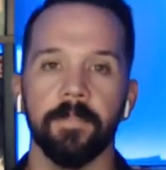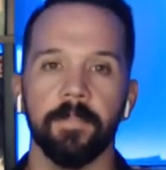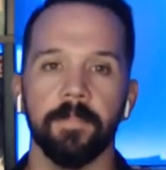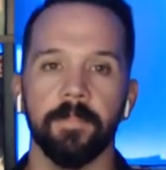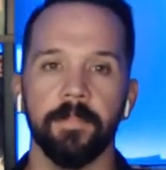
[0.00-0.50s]

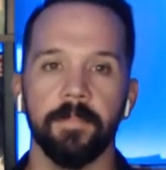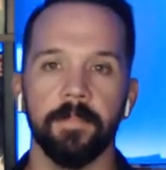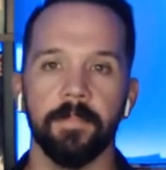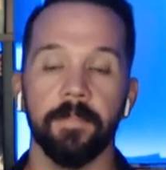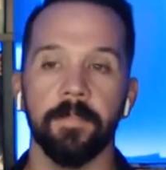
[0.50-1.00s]

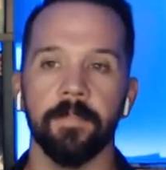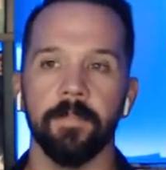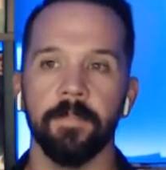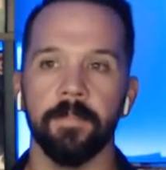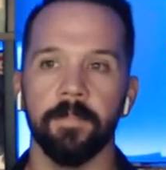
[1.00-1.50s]

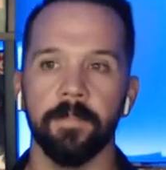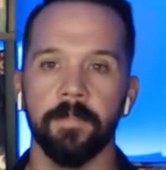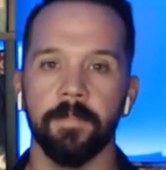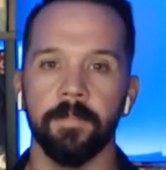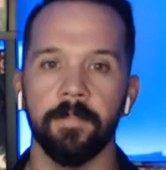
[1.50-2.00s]

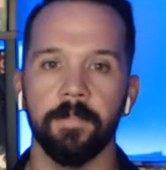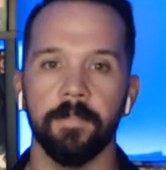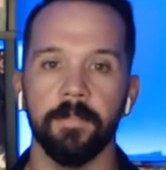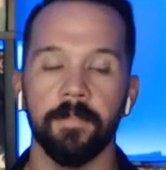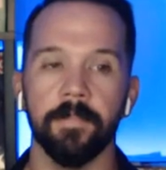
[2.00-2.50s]

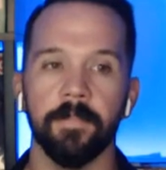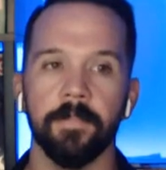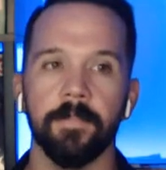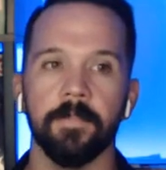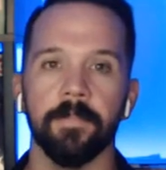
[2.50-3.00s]

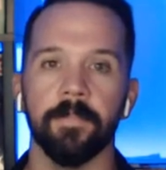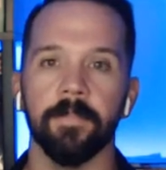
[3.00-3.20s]
The person shown says nothing.